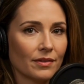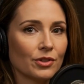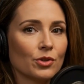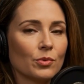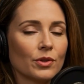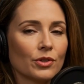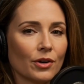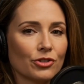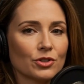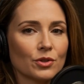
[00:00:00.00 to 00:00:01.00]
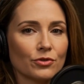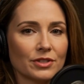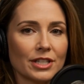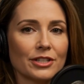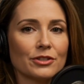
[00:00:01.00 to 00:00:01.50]
You will not solve
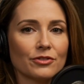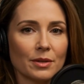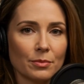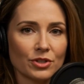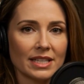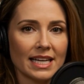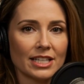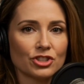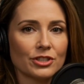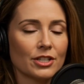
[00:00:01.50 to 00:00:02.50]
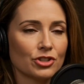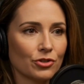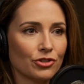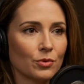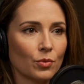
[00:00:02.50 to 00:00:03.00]
years of communication
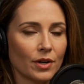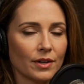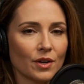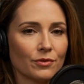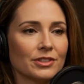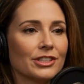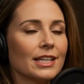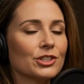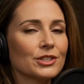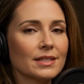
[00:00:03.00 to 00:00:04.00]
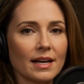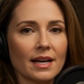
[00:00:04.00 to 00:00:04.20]
issues in one conversation.